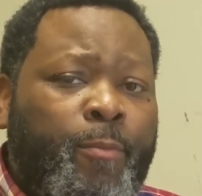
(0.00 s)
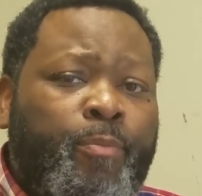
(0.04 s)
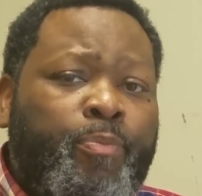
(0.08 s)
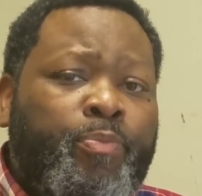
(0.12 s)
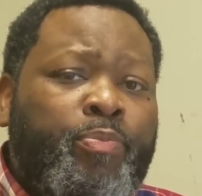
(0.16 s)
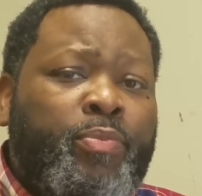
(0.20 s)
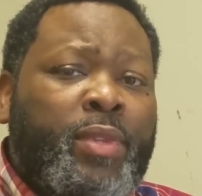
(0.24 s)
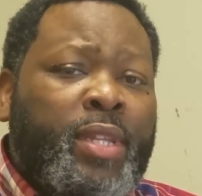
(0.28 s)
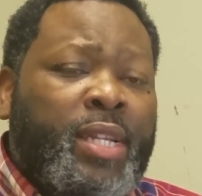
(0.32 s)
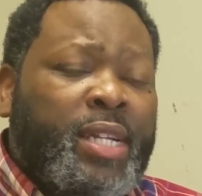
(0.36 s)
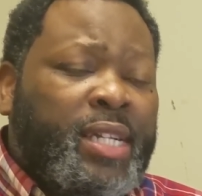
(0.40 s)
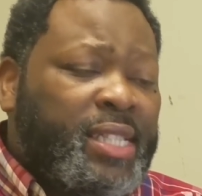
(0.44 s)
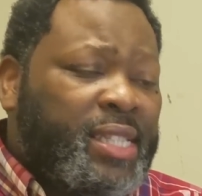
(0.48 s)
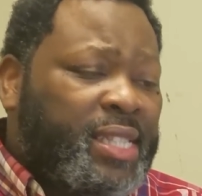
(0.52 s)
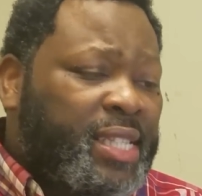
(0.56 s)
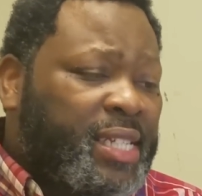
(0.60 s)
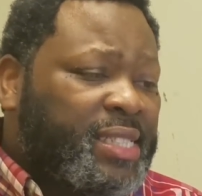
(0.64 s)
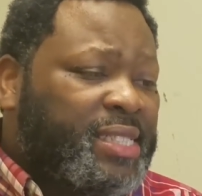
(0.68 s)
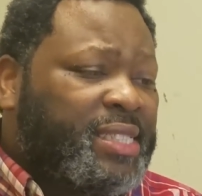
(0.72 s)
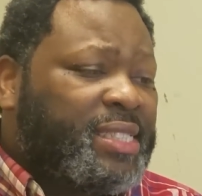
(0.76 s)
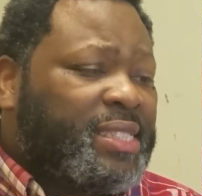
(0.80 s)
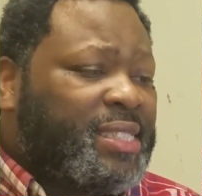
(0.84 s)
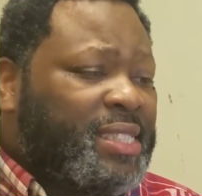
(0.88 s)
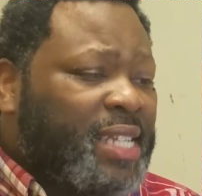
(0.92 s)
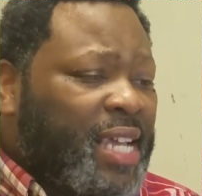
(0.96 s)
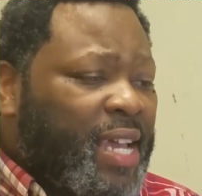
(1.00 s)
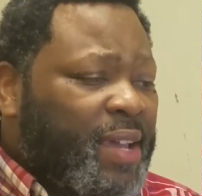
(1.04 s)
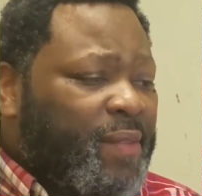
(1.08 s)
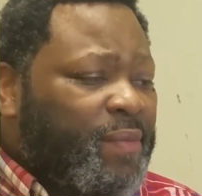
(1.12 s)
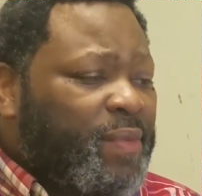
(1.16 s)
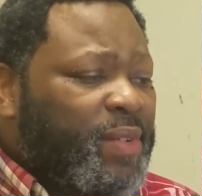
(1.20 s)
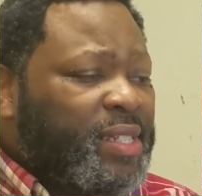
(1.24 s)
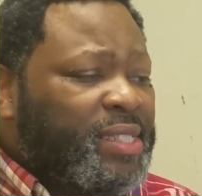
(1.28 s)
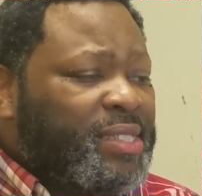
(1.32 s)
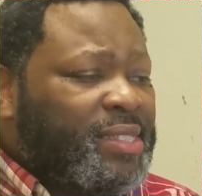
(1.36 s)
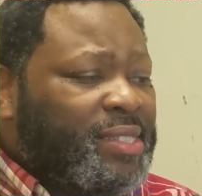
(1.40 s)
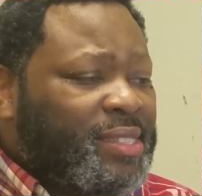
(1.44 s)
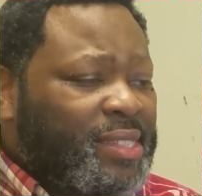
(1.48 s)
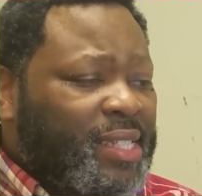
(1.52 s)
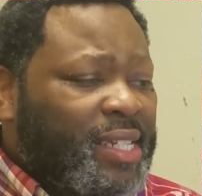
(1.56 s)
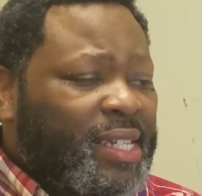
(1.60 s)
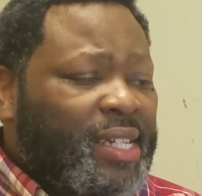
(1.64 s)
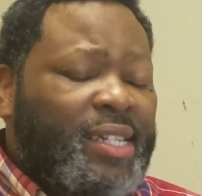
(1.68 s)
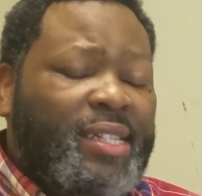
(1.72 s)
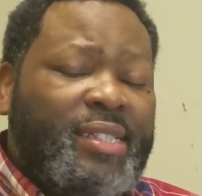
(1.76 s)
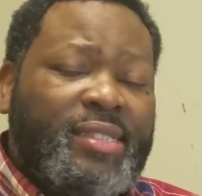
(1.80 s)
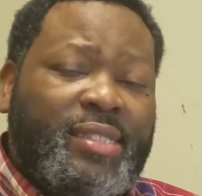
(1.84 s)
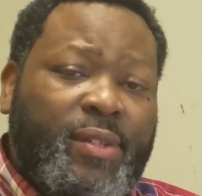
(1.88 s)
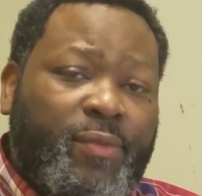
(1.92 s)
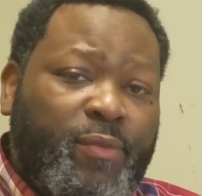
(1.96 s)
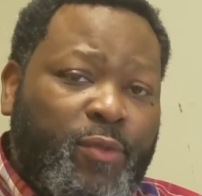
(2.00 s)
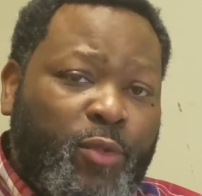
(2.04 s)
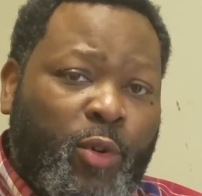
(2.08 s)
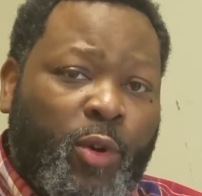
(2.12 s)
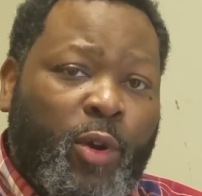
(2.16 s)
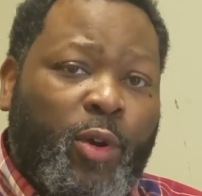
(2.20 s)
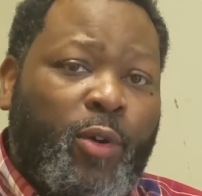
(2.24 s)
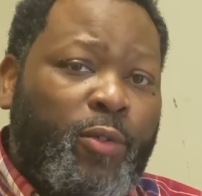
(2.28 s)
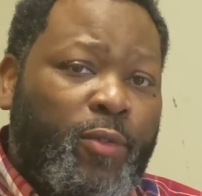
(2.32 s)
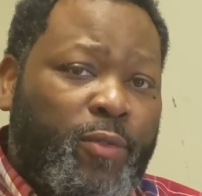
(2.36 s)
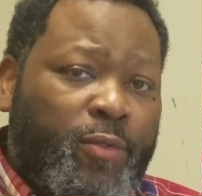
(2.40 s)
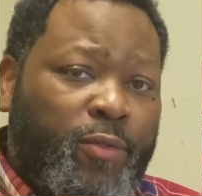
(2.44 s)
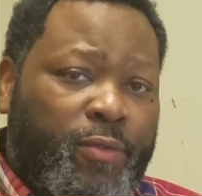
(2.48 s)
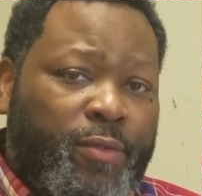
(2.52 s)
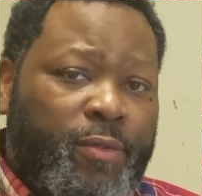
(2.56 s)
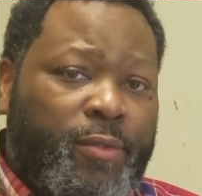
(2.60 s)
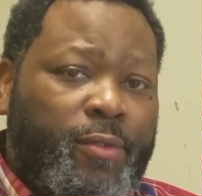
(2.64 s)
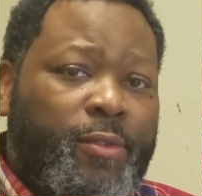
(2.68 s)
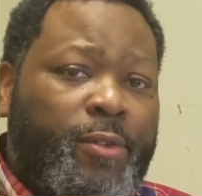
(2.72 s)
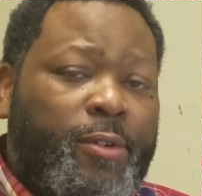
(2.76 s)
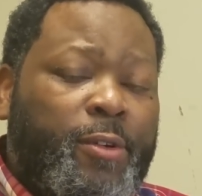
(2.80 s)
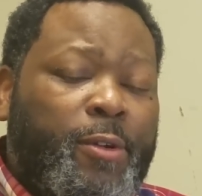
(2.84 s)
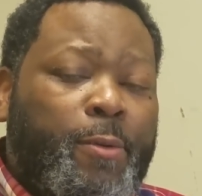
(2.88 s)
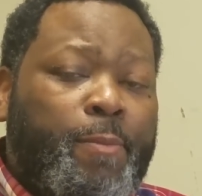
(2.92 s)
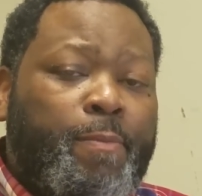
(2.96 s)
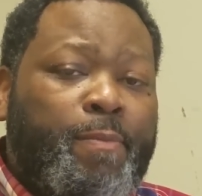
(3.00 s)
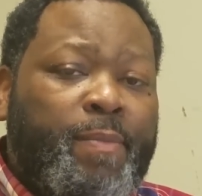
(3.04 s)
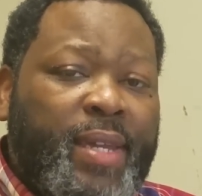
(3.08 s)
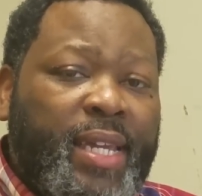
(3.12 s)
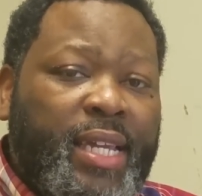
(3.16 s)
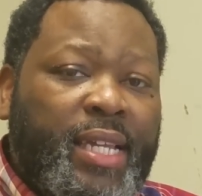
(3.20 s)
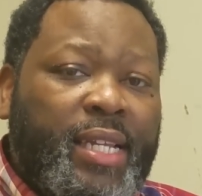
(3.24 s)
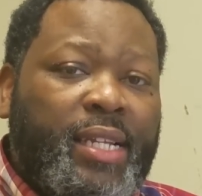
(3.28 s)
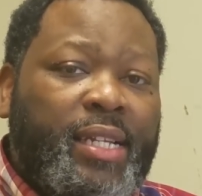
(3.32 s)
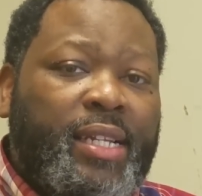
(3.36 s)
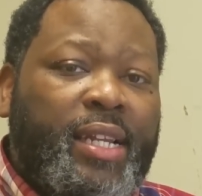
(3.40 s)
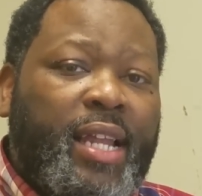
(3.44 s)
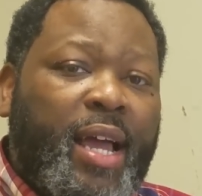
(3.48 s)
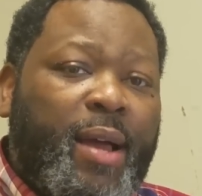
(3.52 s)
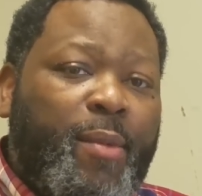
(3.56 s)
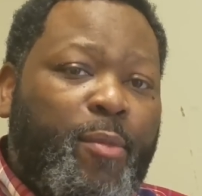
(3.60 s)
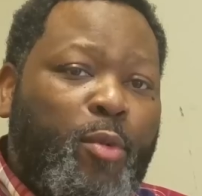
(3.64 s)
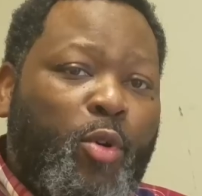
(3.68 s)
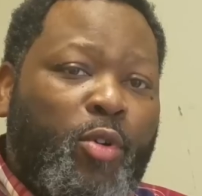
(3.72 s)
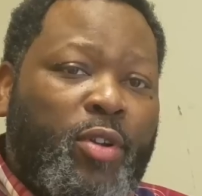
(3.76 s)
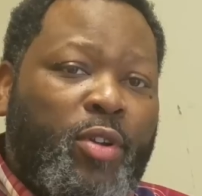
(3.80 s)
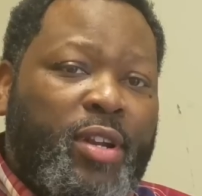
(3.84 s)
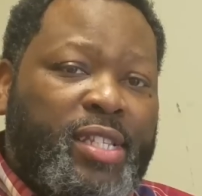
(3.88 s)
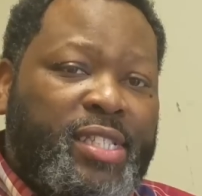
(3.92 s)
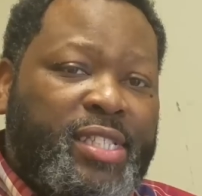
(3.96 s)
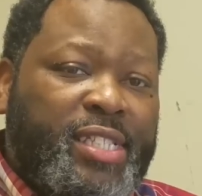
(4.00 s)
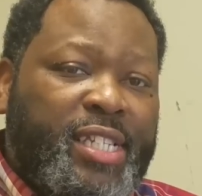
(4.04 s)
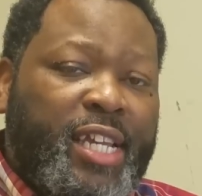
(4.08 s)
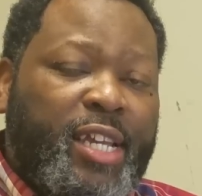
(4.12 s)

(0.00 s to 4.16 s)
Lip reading: I call this video the 7 C's of growth,